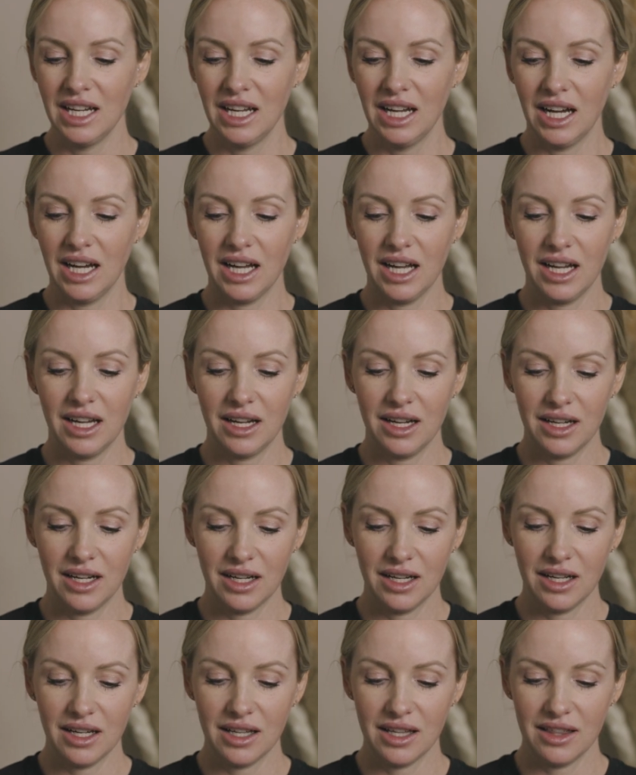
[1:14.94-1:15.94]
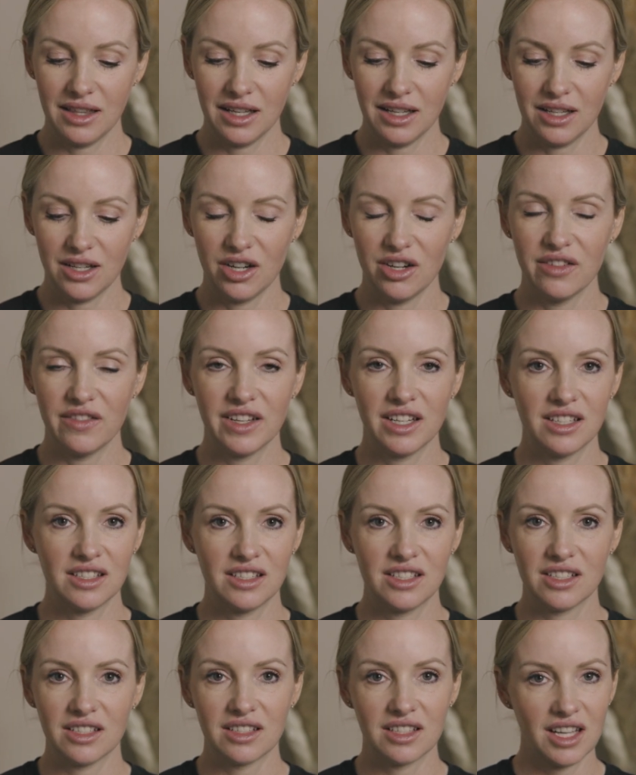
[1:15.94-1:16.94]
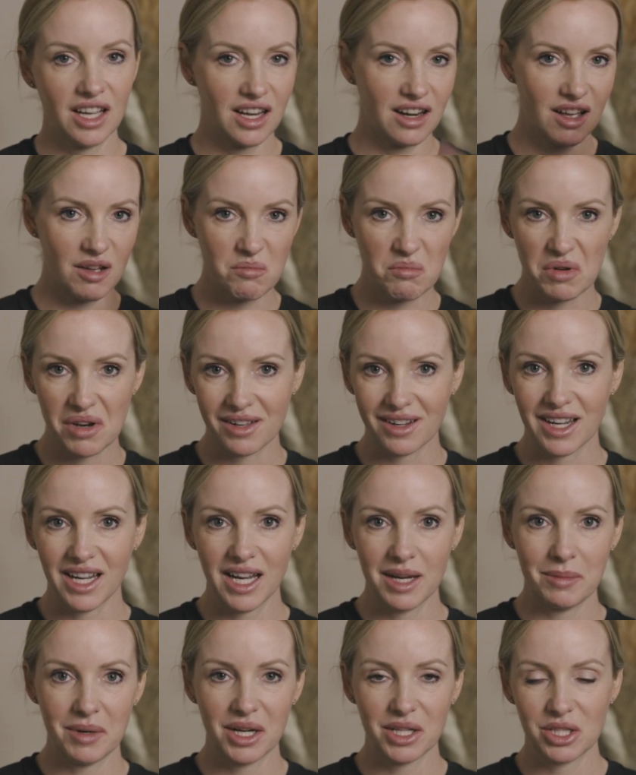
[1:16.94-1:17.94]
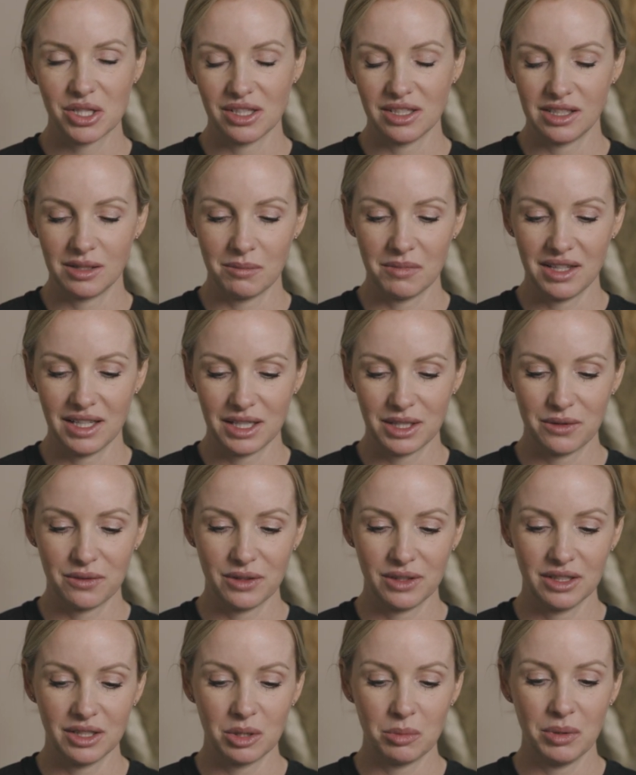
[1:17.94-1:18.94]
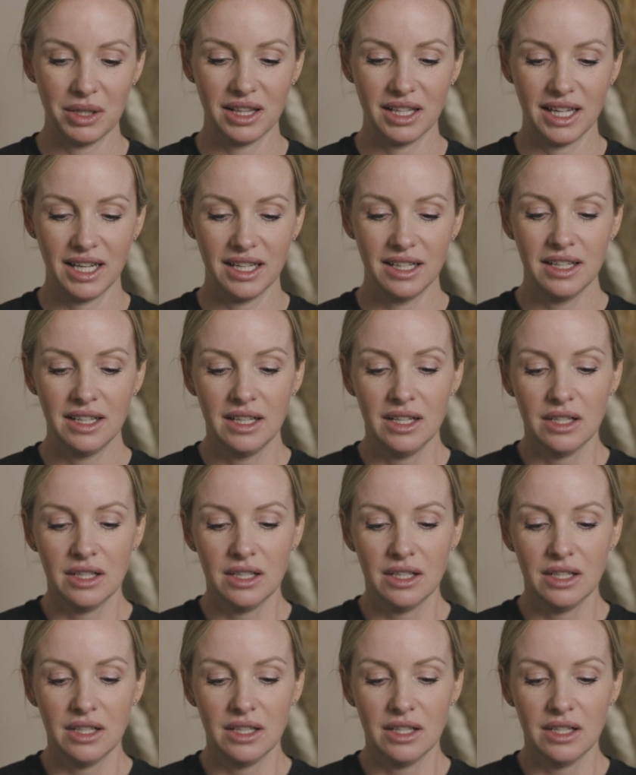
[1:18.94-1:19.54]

I think COVID has just kind of put a kibosh on some things for a little bit there.